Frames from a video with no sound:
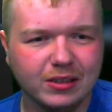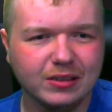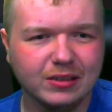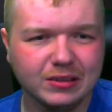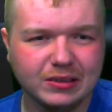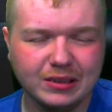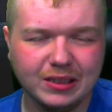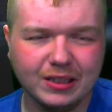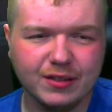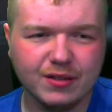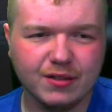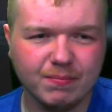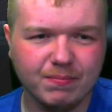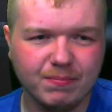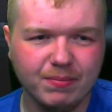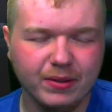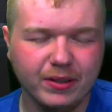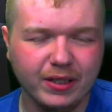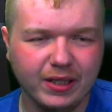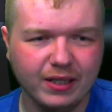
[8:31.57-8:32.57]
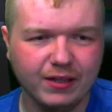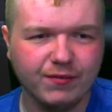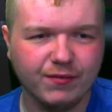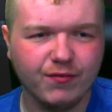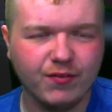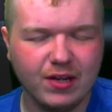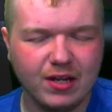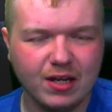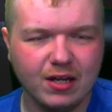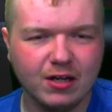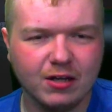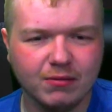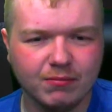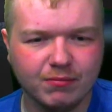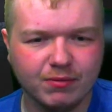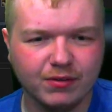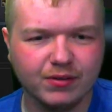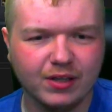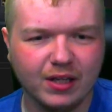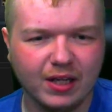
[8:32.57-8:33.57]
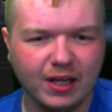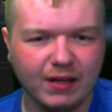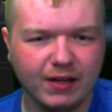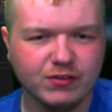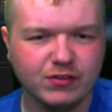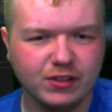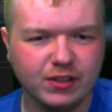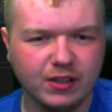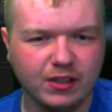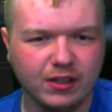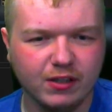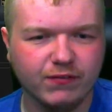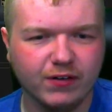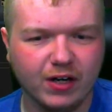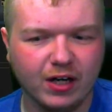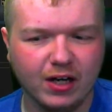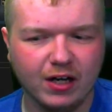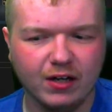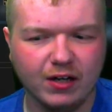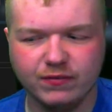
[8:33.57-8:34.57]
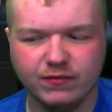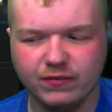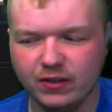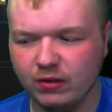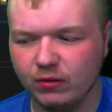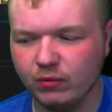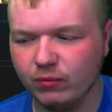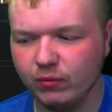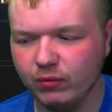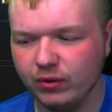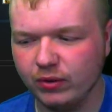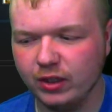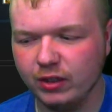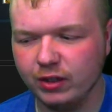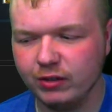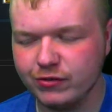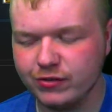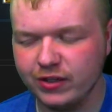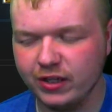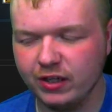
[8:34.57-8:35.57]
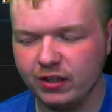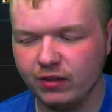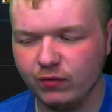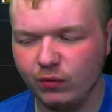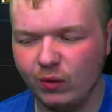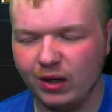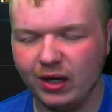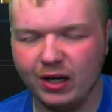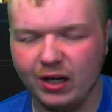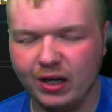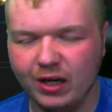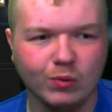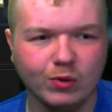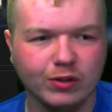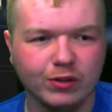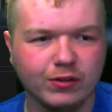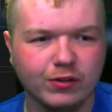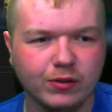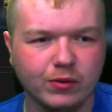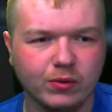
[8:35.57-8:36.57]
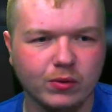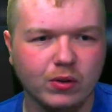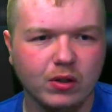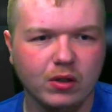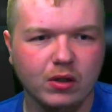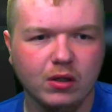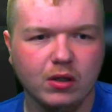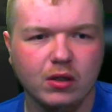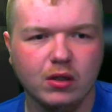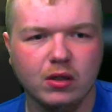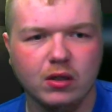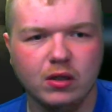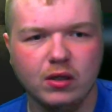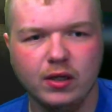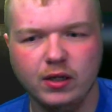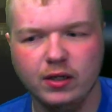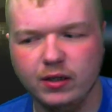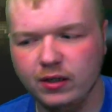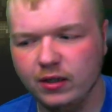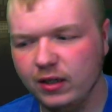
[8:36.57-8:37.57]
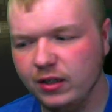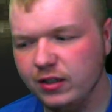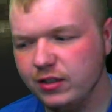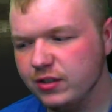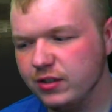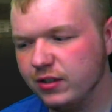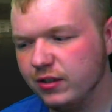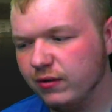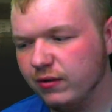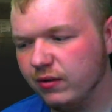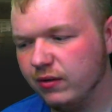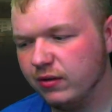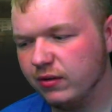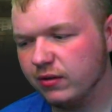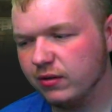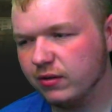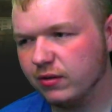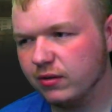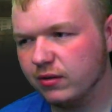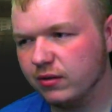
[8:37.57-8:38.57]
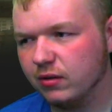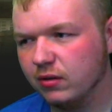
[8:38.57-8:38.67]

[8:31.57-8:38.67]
that's a big iffy. Um, since I have GTA 5, I don't really understand why I'd want to. And did I just hear this?